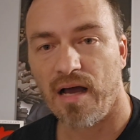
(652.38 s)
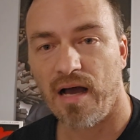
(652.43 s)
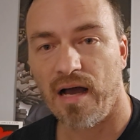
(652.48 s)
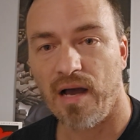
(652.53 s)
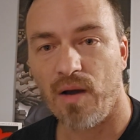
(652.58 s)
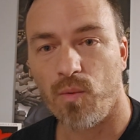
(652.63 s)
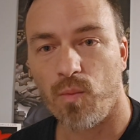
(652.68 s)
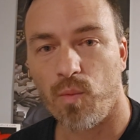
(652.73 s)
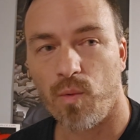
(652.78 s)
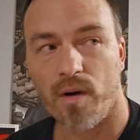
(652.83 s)

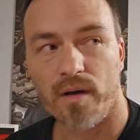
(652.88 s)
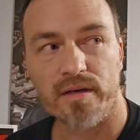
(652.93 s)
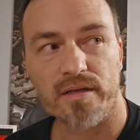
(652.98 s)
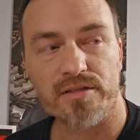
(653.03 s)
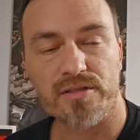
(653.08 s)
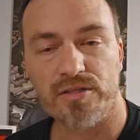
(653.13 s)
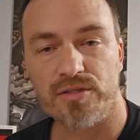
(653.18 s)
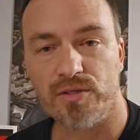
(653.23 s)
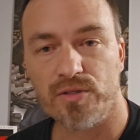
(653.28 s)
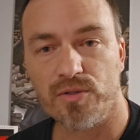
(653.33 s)
I
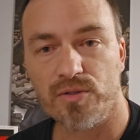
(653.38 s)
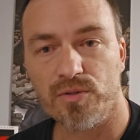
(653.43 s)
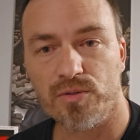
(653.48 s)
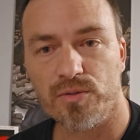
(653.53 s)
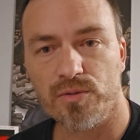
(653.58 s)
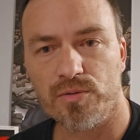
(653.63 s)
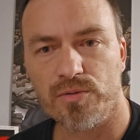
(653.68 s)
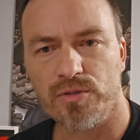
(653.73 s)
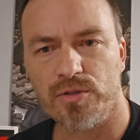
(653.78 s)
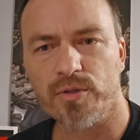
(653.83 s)
wanted
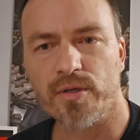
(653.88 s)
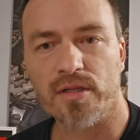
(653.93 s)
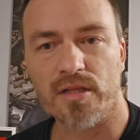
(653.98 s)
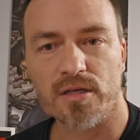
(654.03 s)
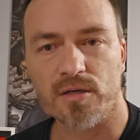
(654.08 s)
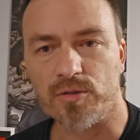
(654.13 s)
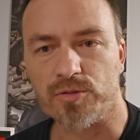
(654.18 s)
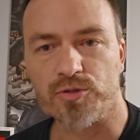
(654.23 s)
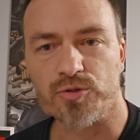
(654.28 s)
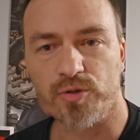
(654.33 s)
to do a
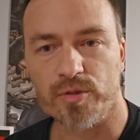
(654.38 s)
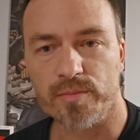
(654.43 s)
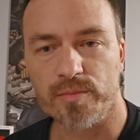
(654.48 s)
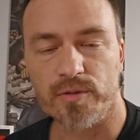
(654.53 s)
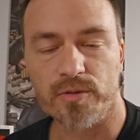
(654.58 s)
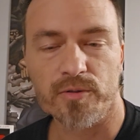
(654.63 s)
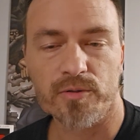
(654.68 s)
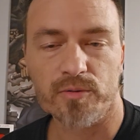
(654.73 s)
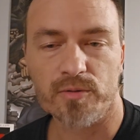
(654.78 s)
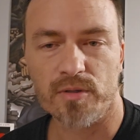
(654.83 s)
little
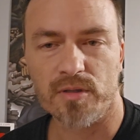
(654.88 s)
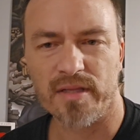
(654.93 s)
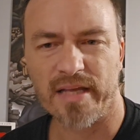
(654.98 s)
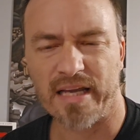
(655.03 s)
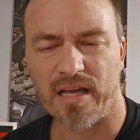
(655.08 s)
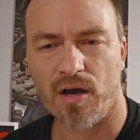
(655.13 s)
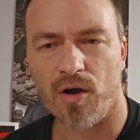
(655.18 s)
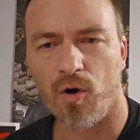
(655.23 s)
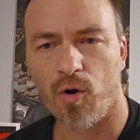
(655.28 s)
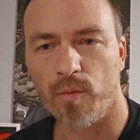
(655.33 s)
tribute, like
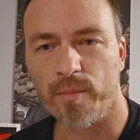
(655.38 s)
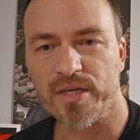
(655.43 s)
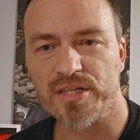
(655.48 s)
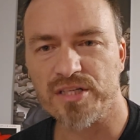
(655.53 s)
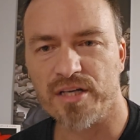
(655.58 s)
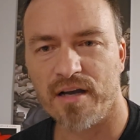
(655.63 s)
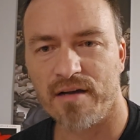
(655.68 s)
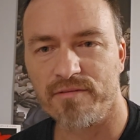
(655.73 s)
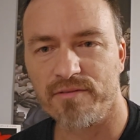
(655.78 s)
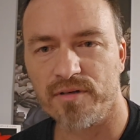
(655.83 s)
a homage
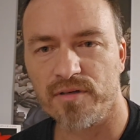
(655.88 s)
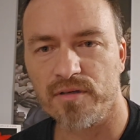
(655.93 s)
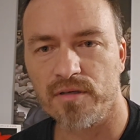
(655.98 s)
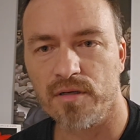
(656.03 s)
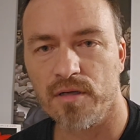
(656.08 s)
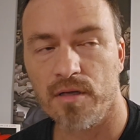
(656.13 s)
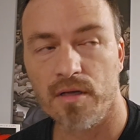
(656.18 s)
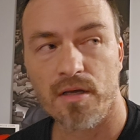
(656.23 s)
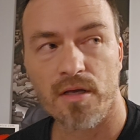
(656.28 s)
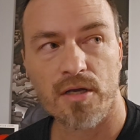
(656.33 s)
cover
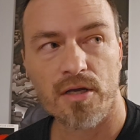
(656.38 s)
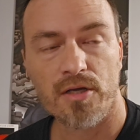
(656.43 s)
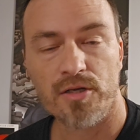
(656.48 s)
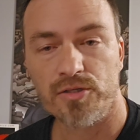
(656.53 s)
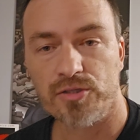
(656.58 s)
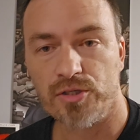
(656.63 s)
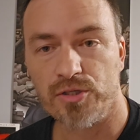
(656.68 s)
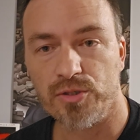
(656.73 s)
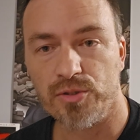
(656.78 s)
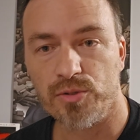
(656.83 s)

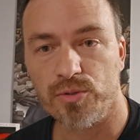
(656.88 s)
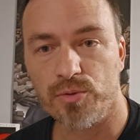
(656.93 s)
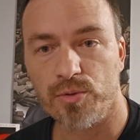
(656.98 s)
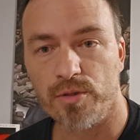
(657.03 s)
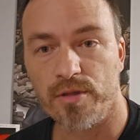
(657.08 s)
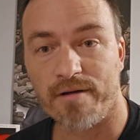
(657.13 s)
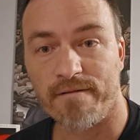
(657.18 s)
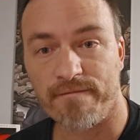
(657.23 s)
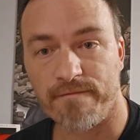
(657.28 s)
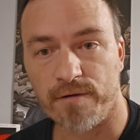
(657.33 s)
to
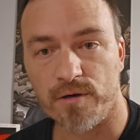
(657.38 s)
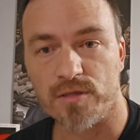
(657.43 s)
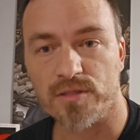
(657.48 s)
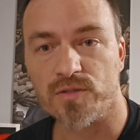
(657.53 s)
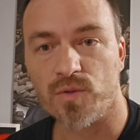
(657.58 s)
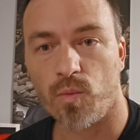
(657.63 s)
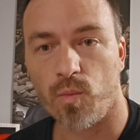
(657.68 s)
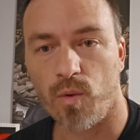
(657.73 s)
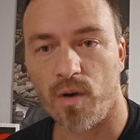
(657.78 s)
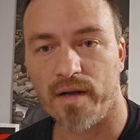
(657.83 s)
the
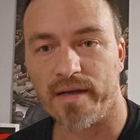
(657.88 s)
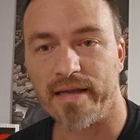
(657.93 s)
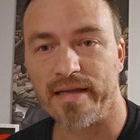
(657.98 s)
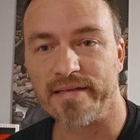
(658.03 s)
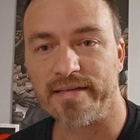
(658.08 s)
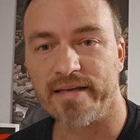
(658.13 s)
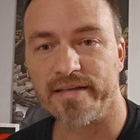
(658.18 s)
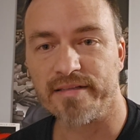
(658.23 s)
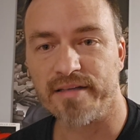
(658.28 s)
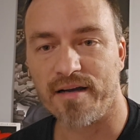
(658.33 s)
first Walking
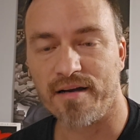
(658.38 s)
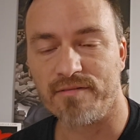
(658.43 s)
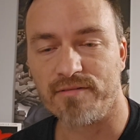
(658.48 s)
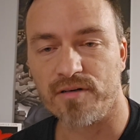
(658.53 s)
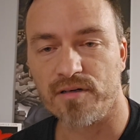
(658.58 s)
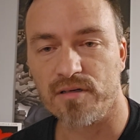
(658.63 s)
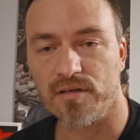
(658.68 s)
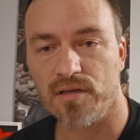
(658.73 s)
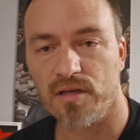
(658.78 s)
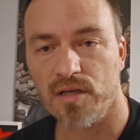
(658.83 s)
Dead
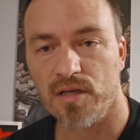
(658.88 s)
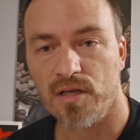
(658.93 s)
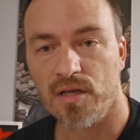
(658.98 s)
cover.